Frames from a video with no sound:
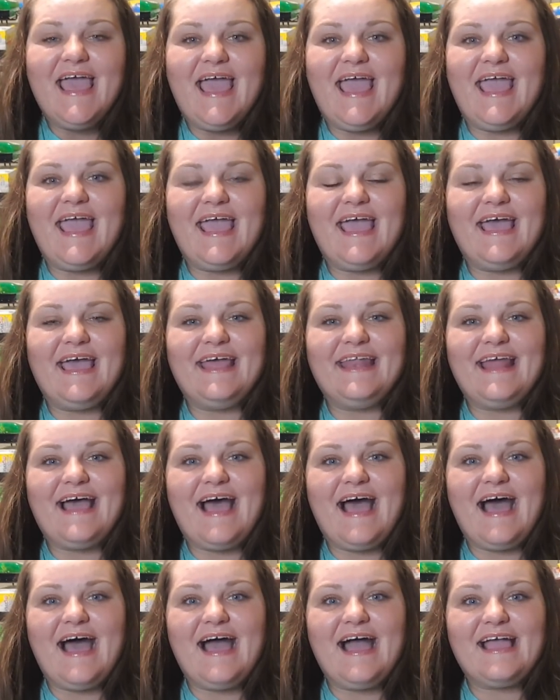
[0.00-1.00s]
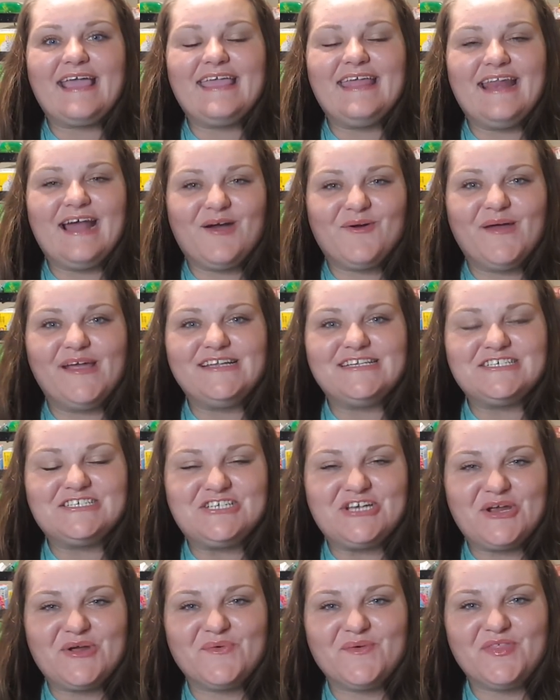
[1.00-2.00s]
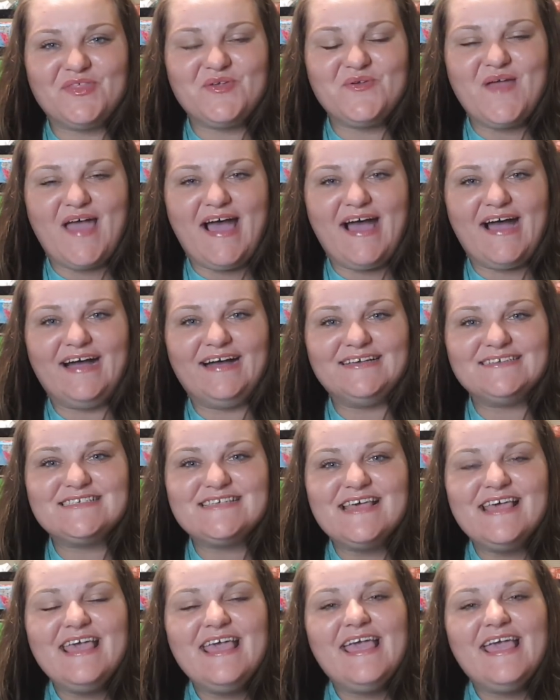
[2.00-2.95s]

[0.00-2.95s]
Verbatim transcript: and I cannot wait to share it with you guys.